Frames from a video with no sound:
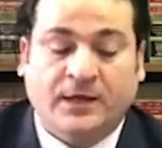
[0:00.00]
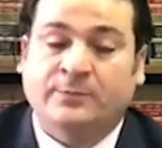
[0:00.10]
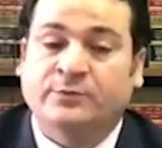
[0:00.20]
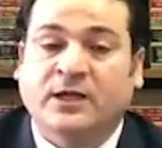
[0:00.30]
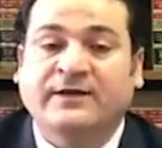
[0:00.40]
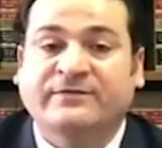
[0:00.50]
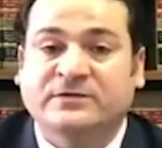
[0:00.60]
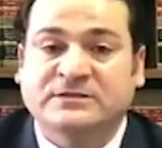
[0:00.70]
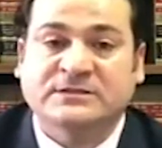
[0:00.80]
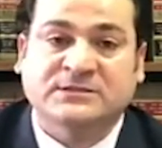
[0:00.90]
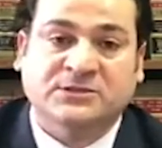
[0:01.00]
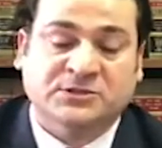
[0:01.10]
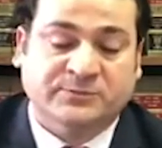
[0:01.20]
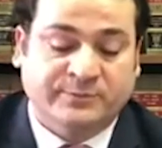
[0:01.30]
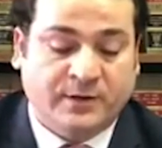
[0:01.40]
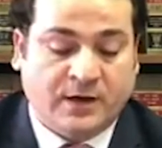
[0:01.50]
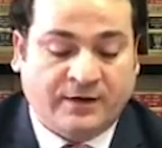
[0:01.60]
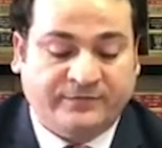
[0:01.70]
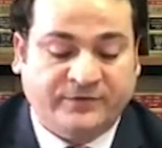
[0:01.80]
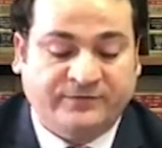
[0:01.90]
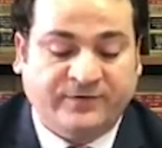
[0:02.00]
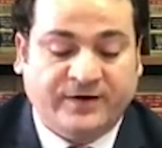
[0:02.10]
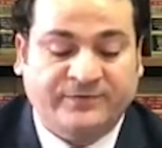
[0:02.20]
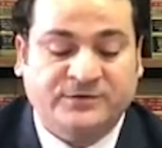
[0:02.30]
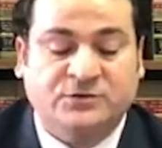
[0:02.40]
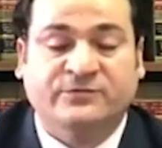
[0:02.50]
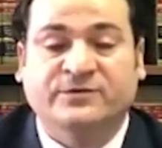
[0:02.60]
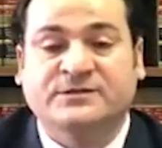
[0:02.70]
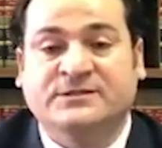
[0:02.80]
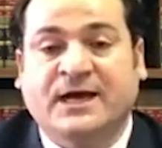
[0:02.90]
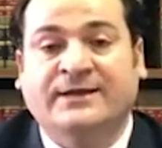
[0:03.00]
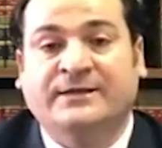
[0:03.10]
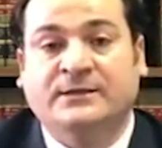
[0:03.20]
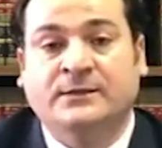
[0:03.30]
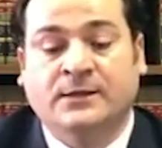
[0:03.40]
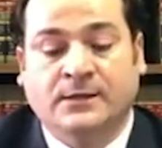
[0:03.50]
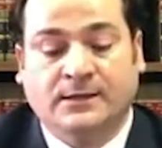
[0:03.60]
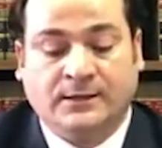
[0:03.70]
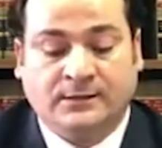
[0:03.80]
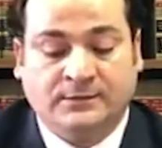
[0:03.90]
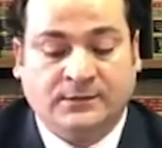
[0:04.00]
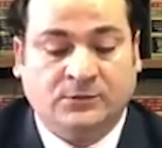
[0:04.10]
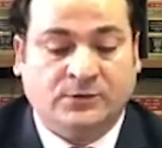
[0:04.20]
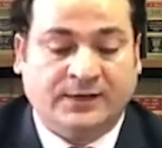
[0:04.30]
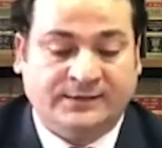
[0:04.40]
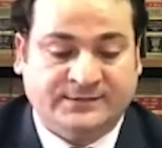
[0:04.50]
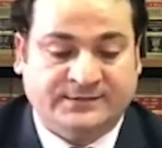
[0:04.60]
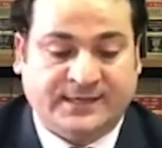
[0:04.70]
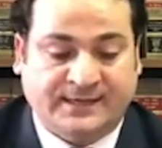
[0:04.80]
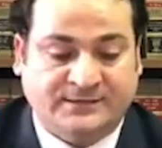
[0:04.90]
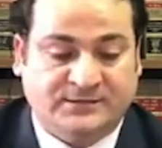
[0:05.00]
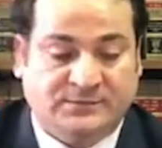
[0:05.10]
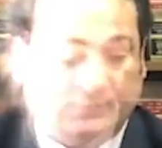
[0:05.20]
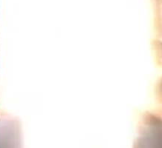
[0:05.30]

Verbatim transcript: apply for citizenship after five years of residing in the United States.